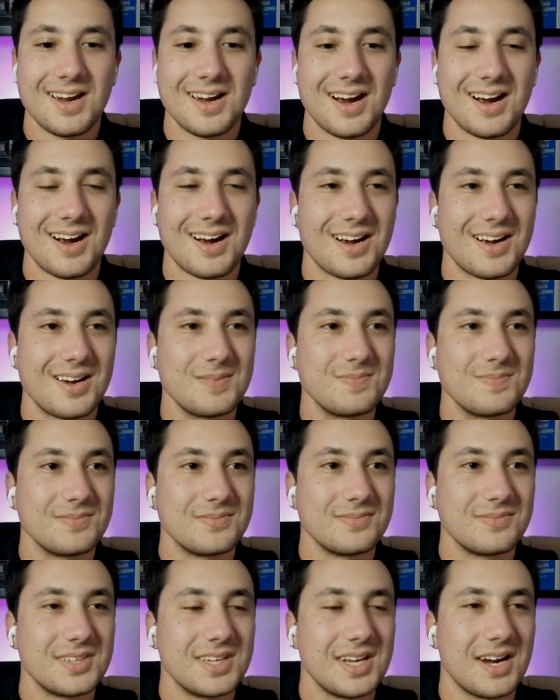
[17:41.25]
I'm
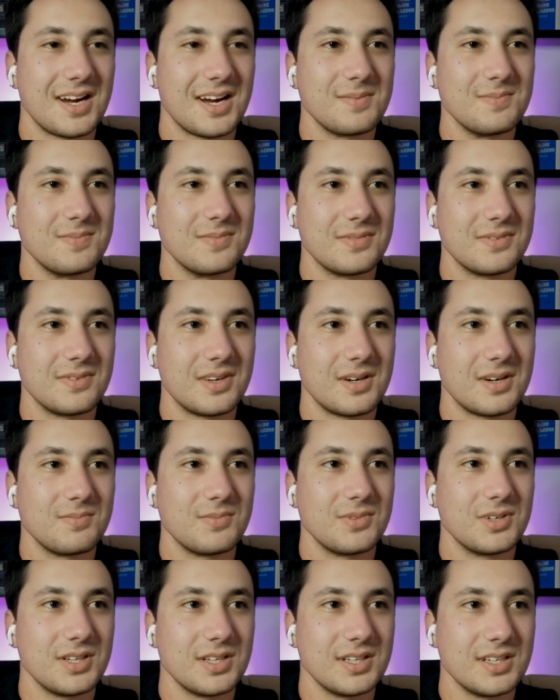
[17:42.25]

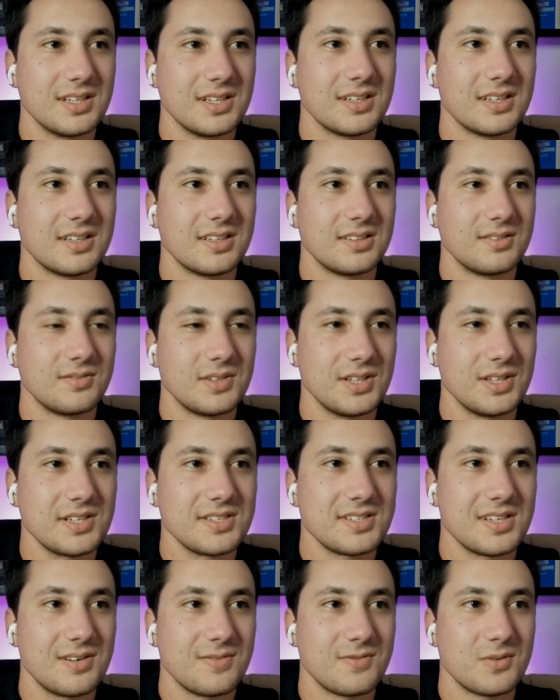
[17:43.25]
really
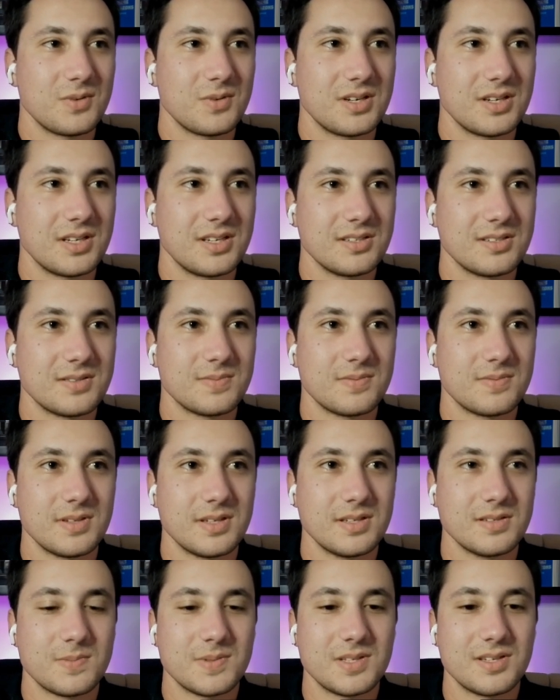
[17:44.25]
excited for what he's
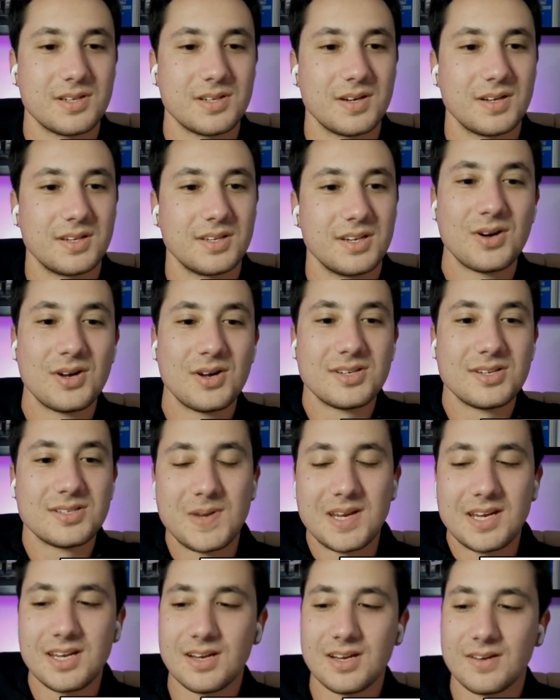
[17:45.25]
been doing.
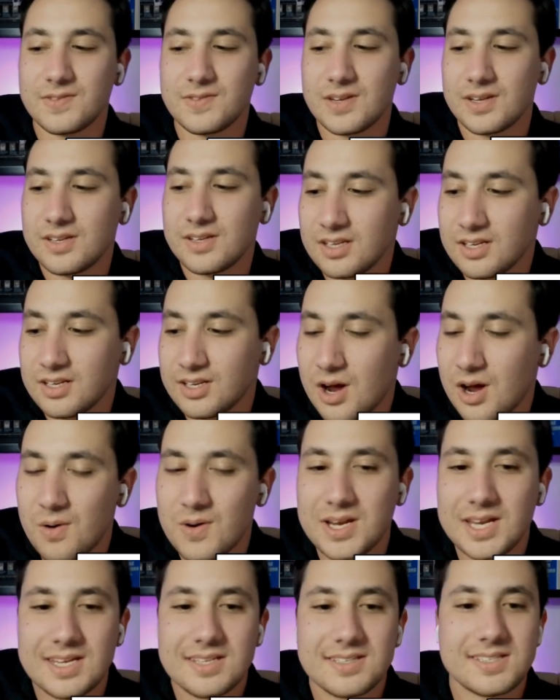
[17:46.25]
Speaking of
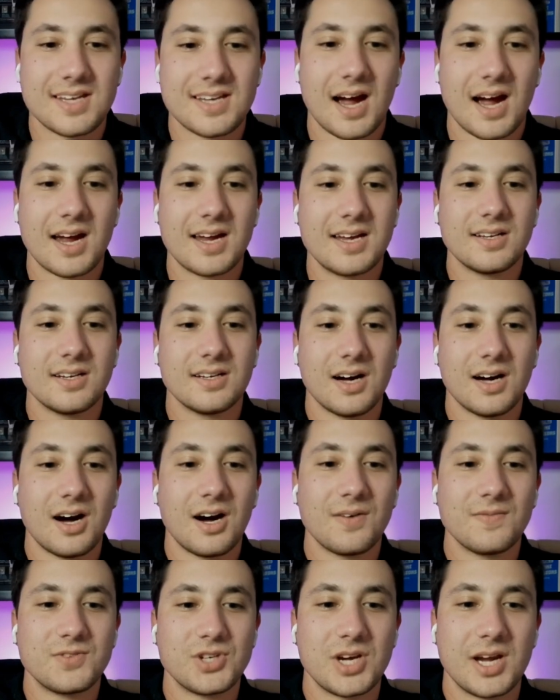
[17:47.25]
going inside
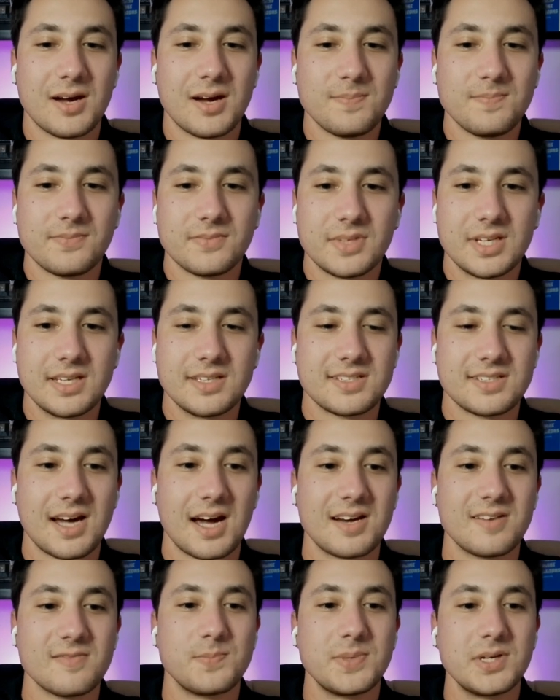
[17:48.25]
of Jam,
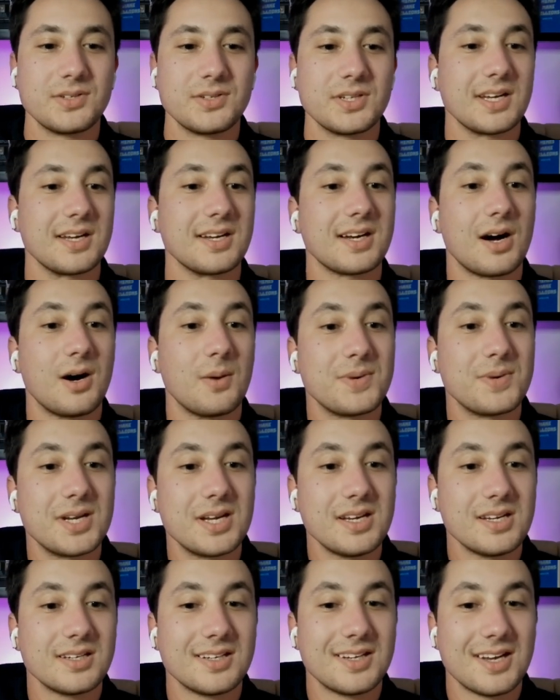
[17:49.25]
inside of building a
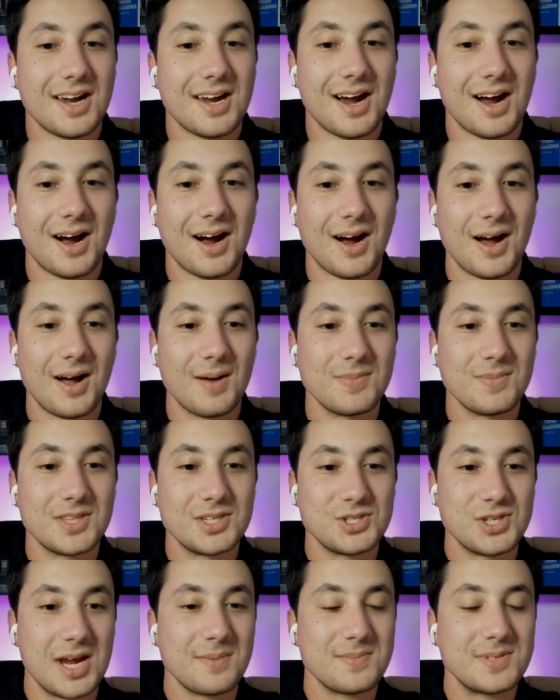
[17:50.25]
company, the
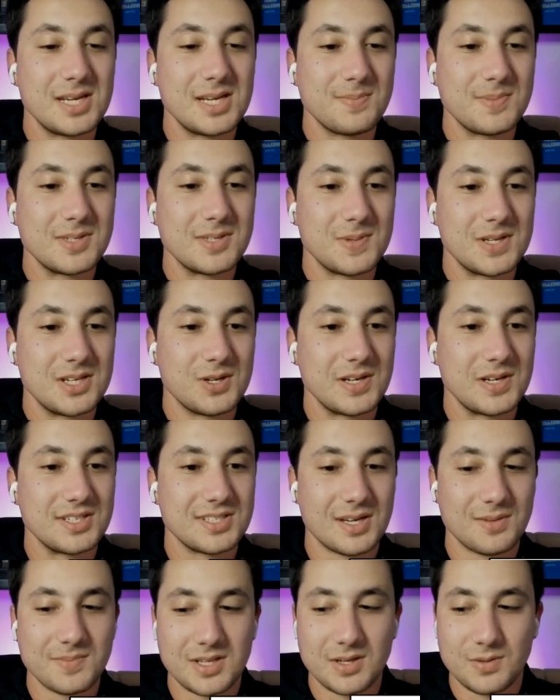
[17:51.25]
Jam team has been doing
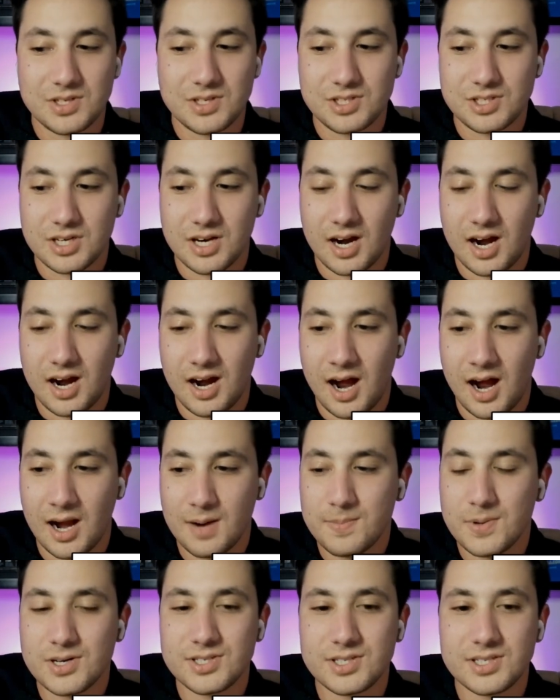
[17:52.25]
something which I
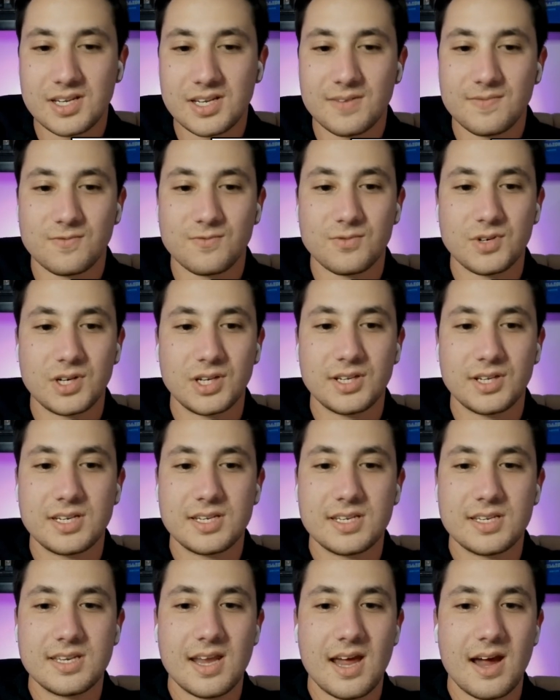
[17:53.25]
personally have really
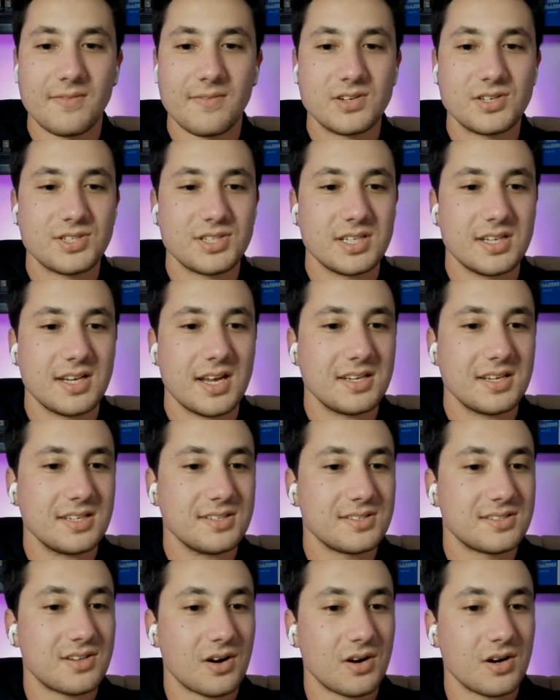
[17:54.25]
never seen any
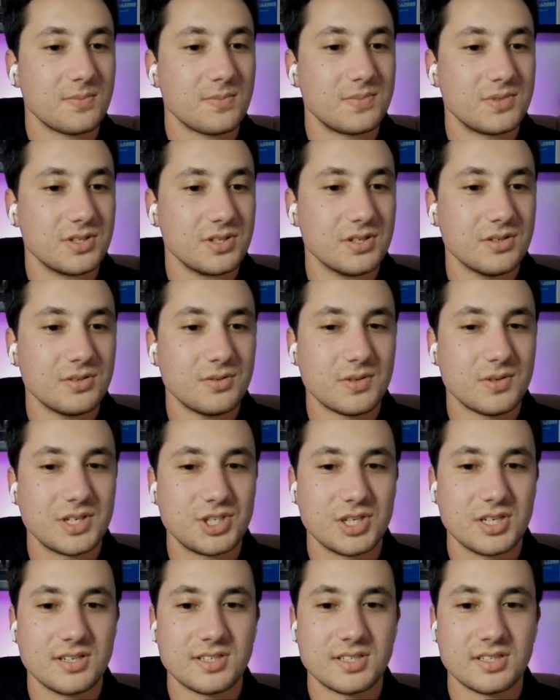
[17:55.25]
startup do,
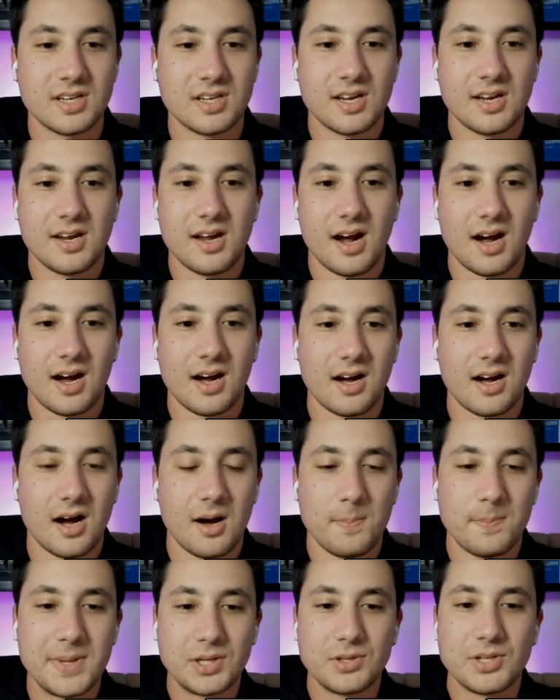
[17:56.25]
which is
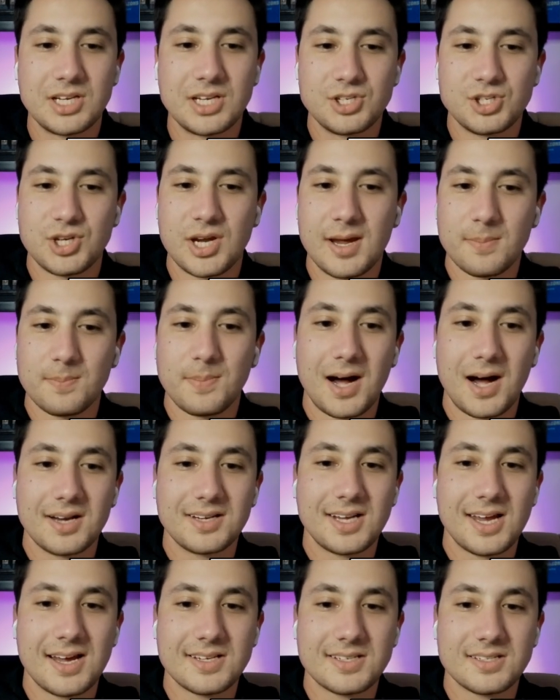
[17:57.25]
a Building Jam
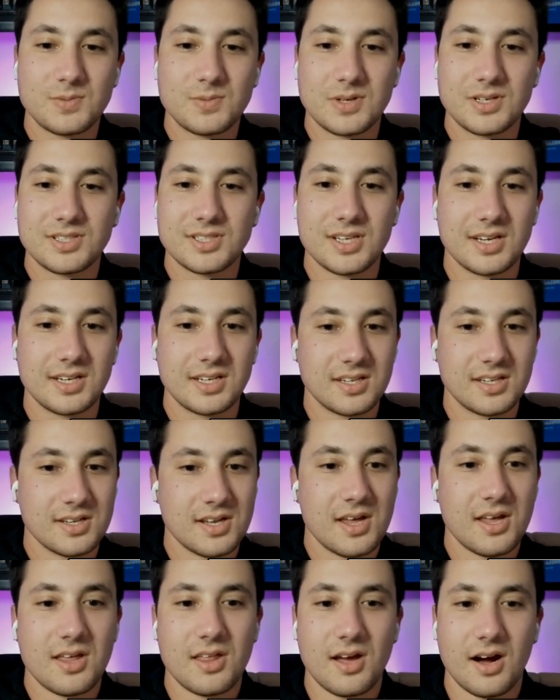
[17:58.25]
podcast, where it's like
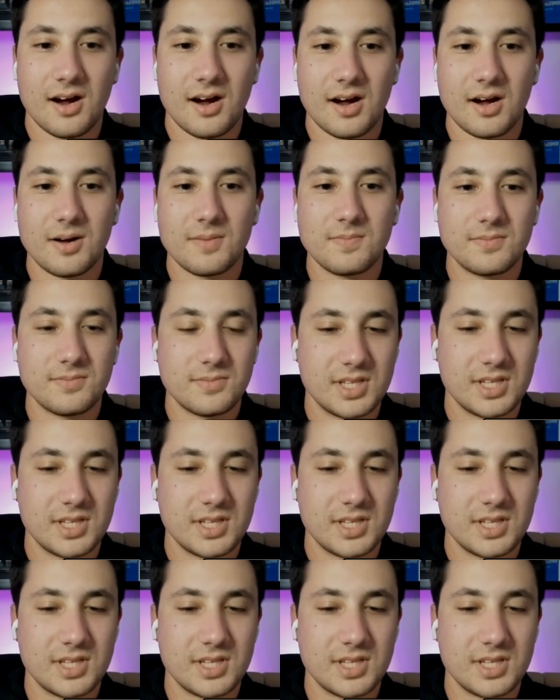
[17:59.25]
the